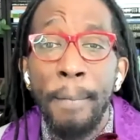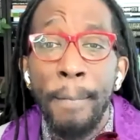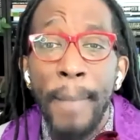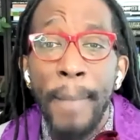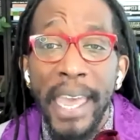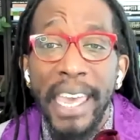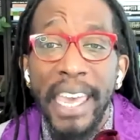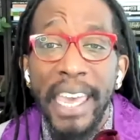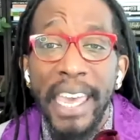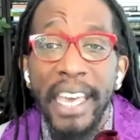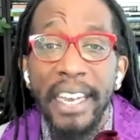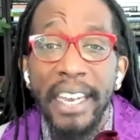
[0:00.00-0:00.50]

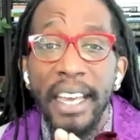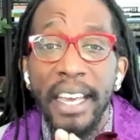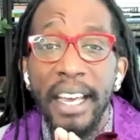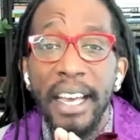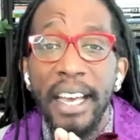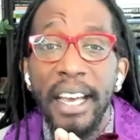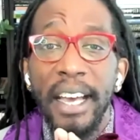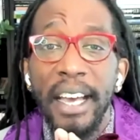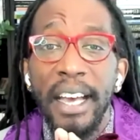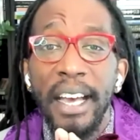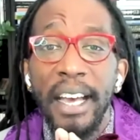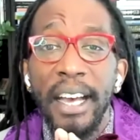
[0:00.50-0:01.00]
make it
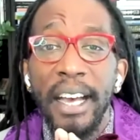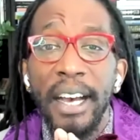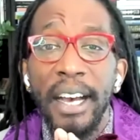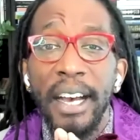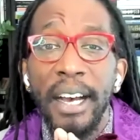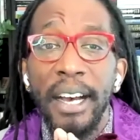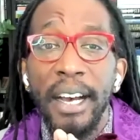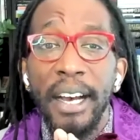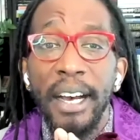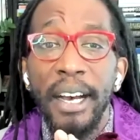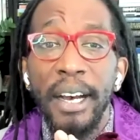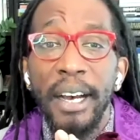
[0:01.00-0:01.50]

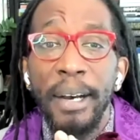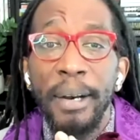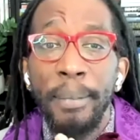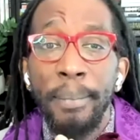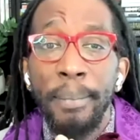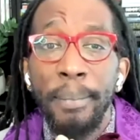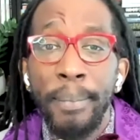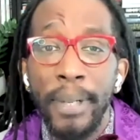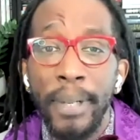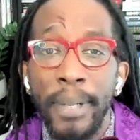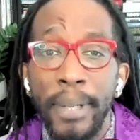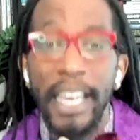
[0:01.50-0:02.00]

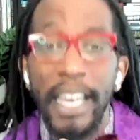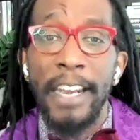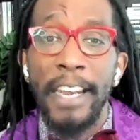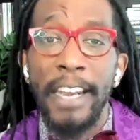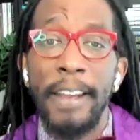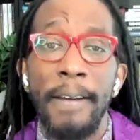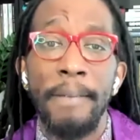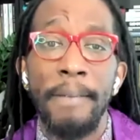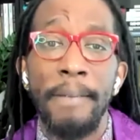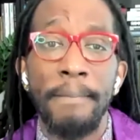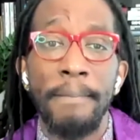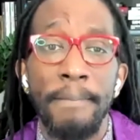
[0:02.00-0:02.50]
plain.